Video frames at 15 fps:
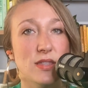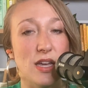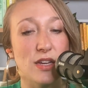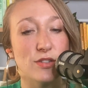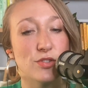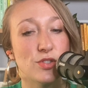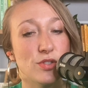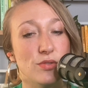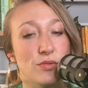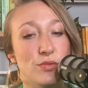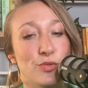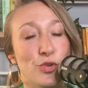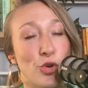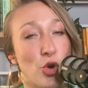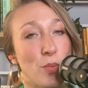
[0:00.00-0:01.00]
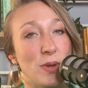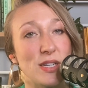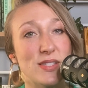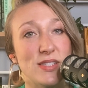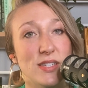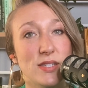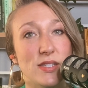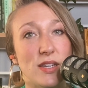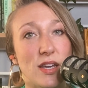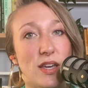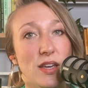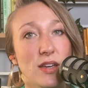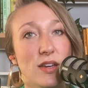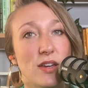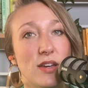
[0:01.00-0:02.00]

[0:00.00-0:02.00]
thanks to neuroplasticity,